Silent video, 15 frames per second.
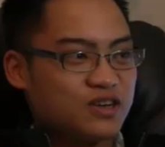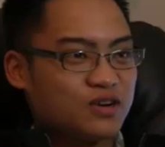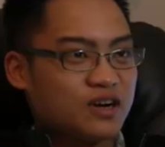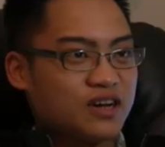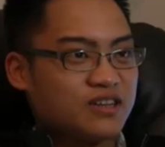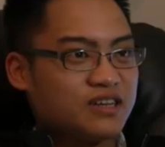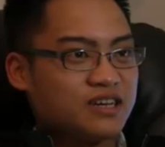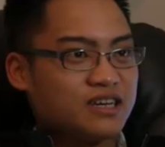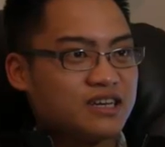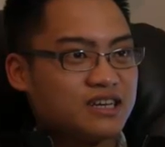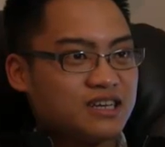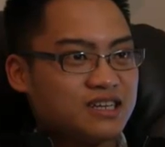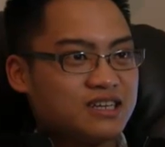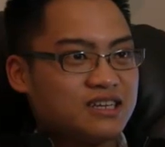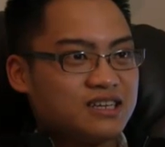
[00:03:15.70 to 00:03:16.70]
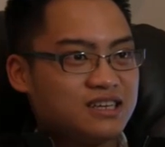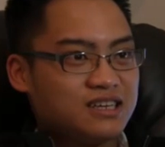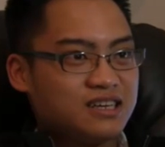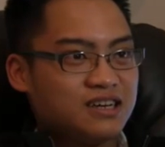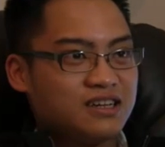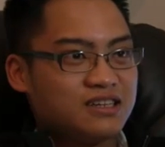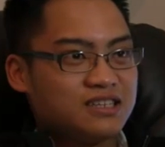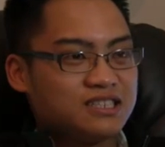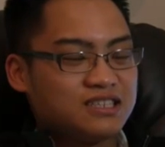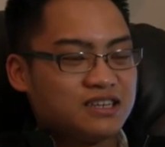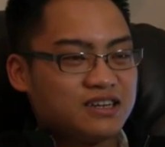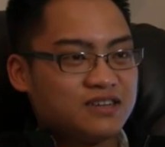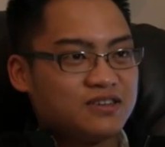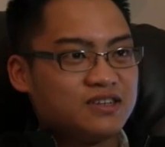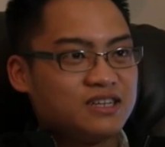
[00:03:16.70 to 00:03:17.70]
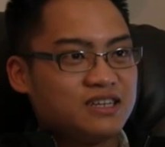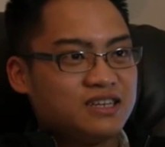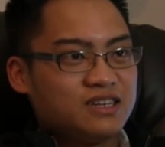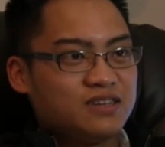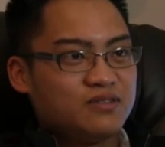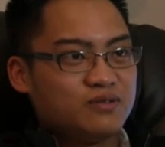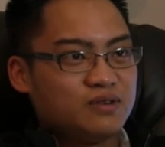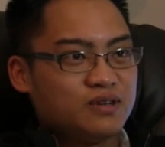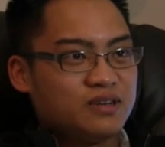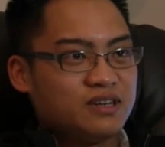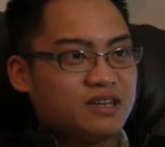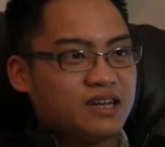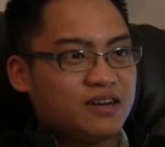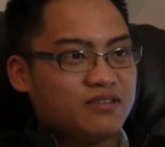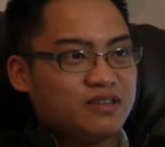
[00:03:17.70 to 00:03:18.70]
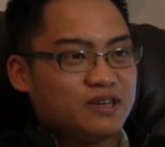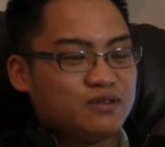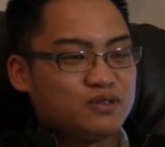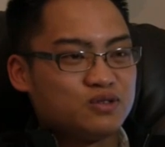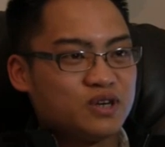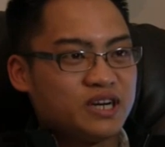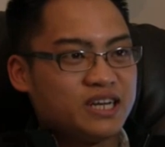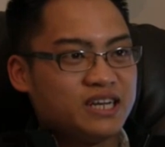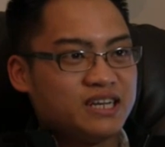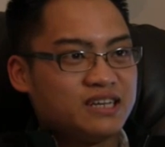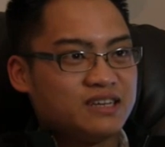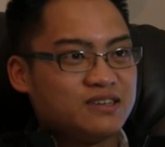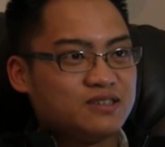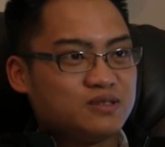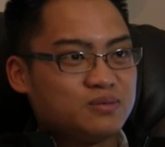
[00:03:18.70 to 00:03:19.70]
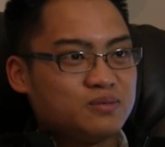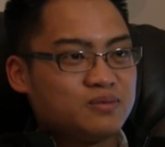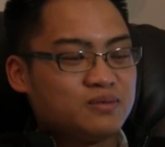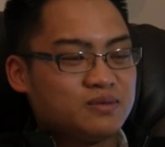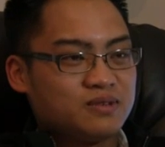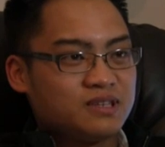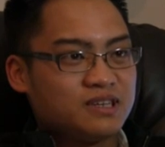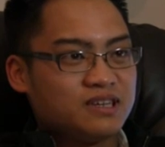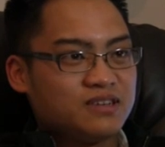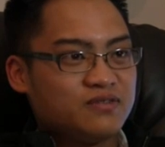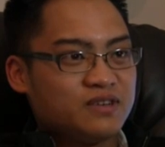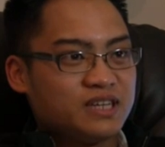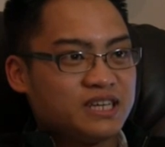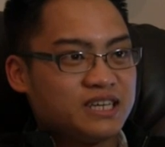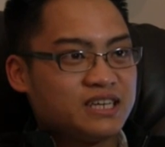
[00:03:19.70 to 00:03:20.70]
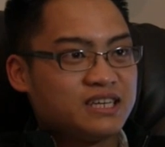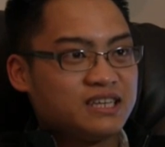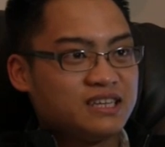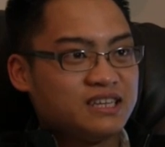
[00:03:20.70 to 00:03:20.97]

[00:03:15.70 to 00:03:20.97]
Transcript: the crowd like yell and shout when everything was ready was a good feeling.